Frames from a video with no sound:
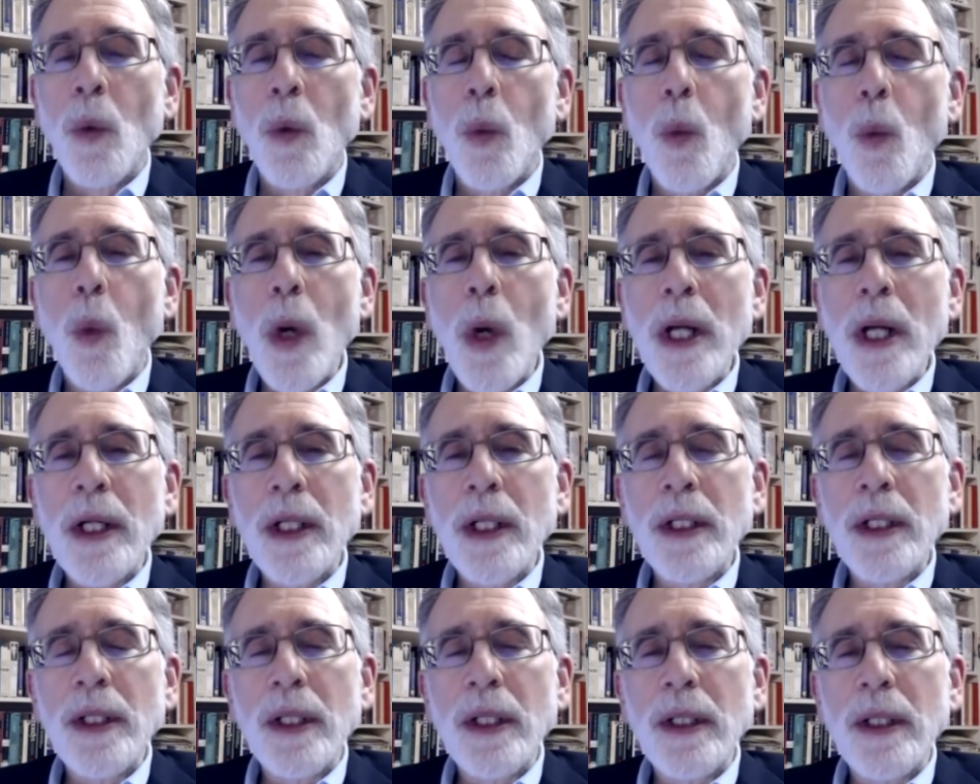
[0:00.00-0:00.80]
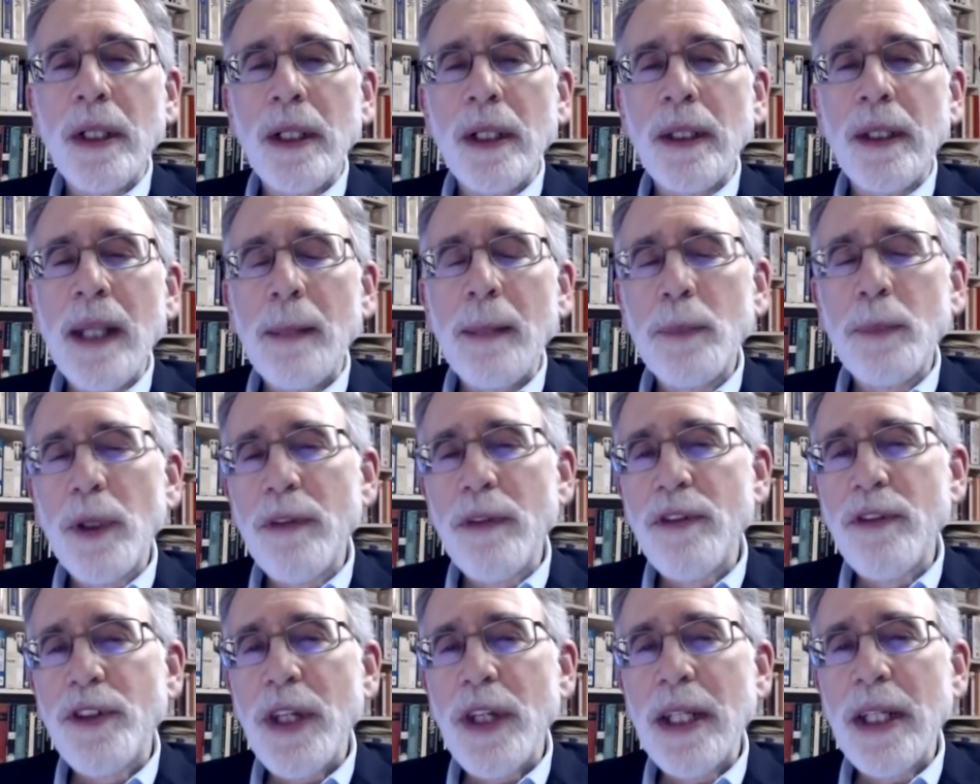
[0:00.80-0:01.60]
where a number
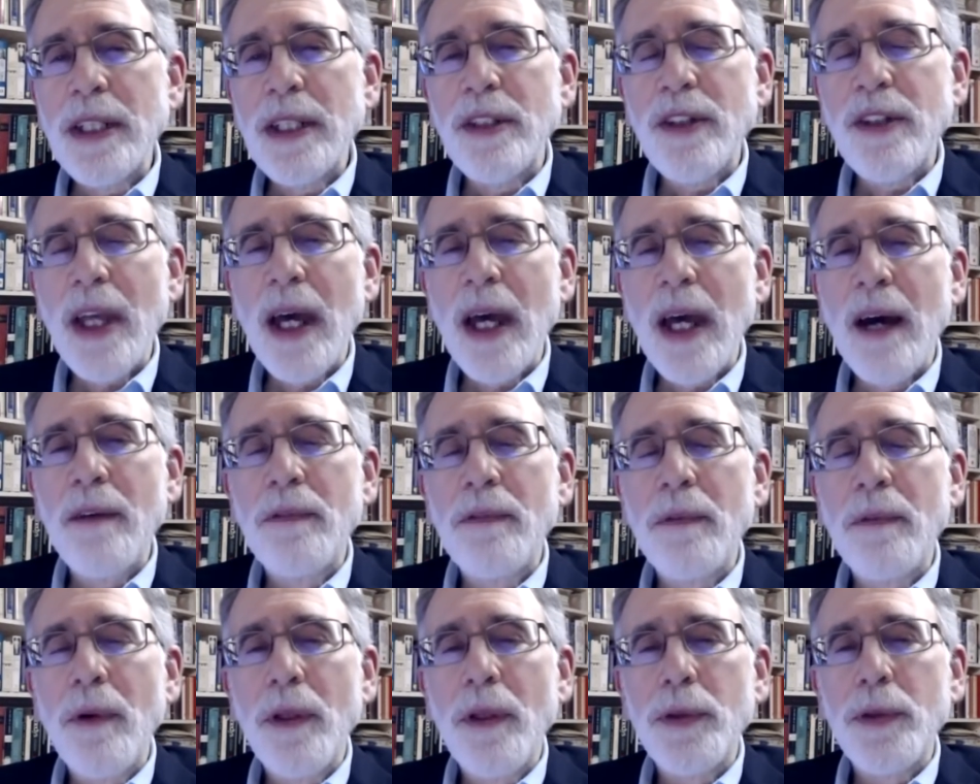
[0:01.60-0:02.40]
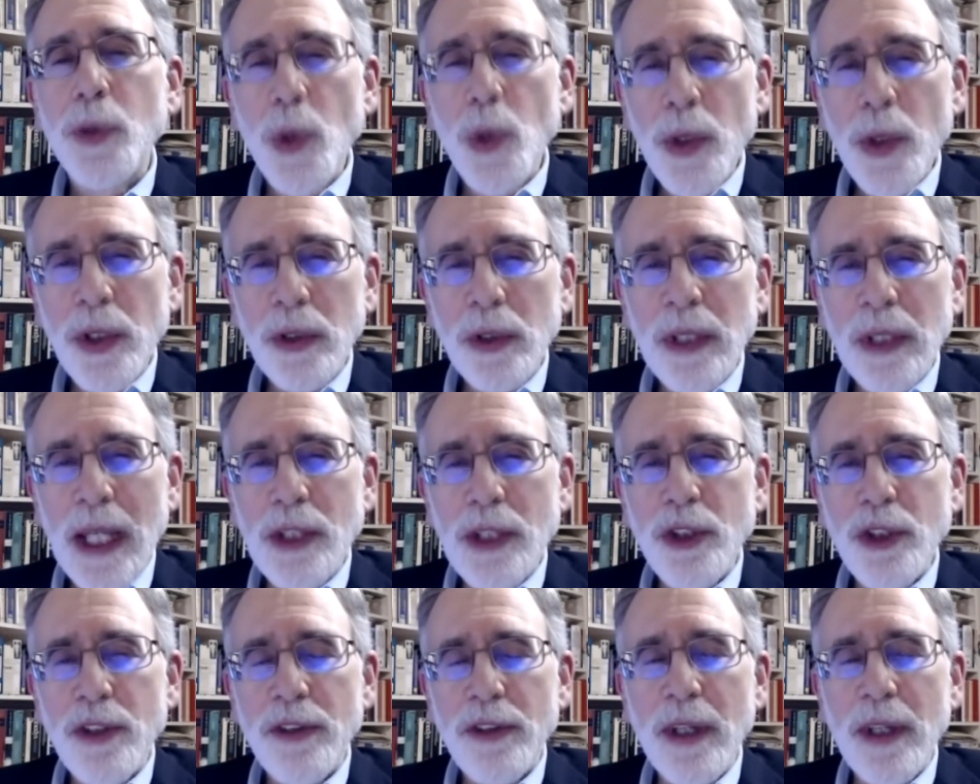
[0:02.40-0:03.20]
of states have, through their
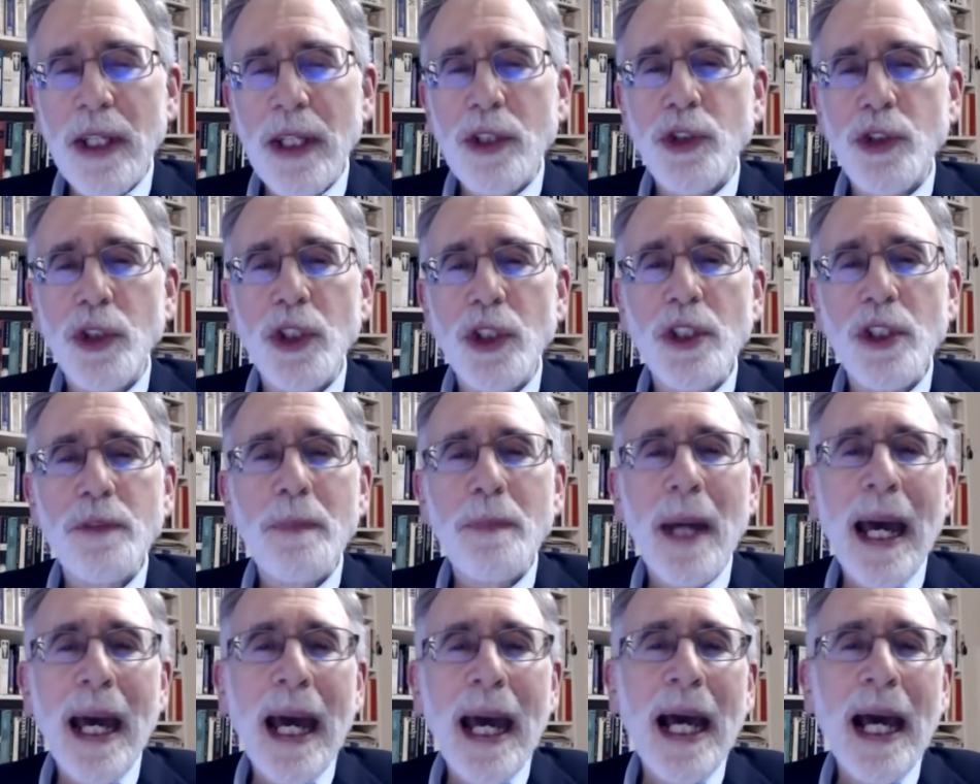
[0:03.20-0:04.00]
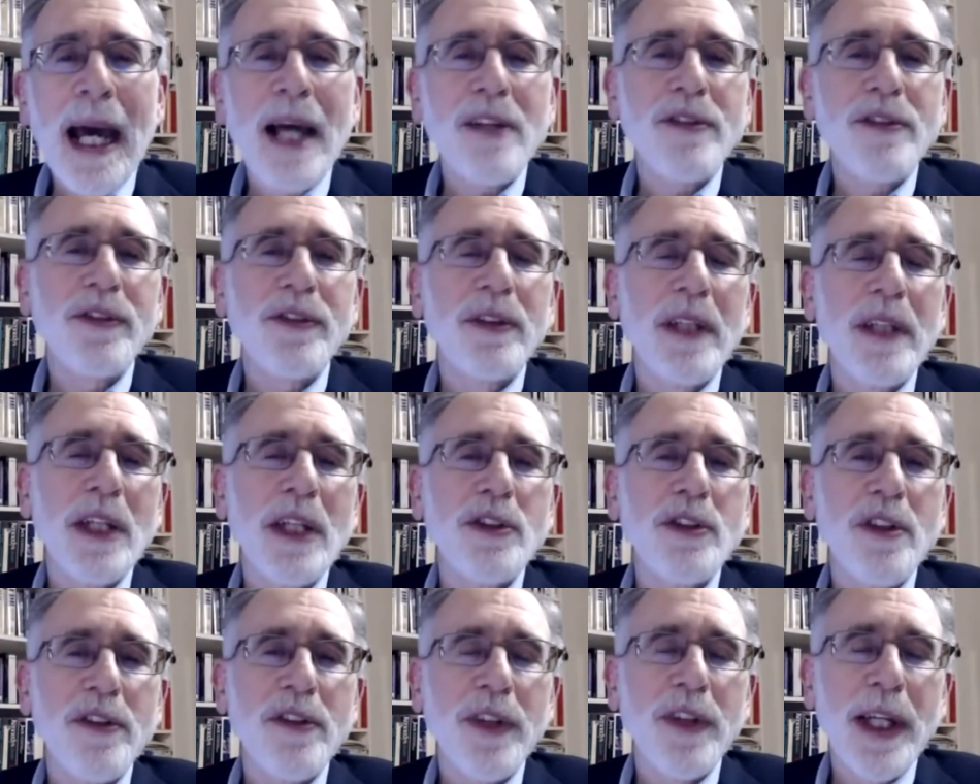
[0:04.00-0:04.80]
legislatures, passed
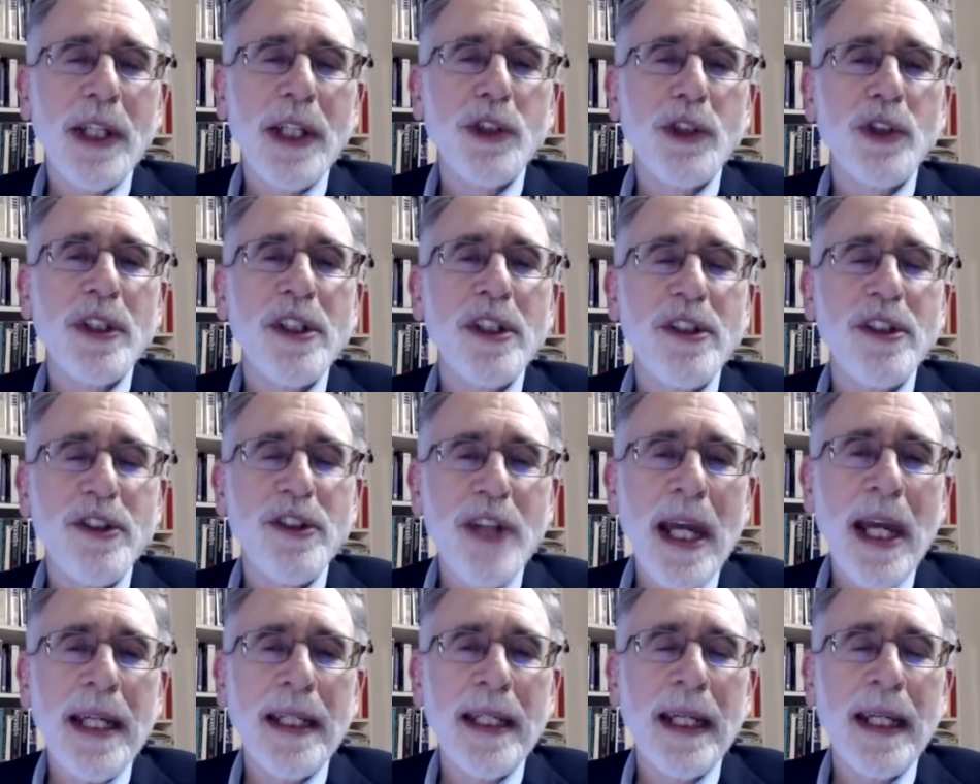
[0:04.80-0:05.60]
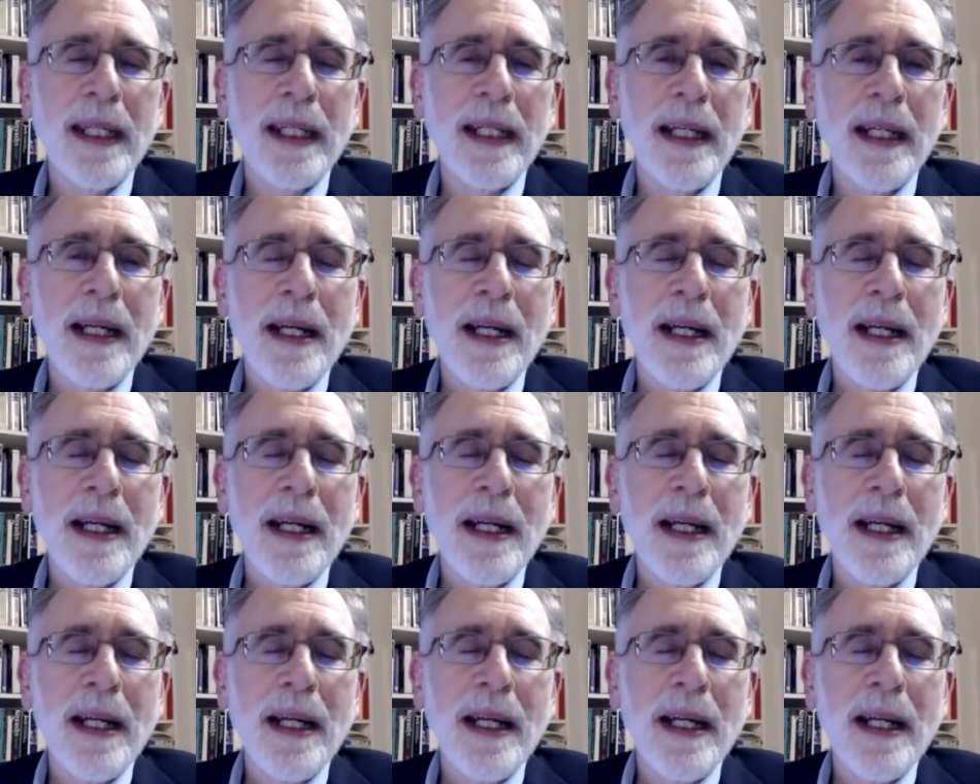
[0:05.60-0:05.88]
legislation saying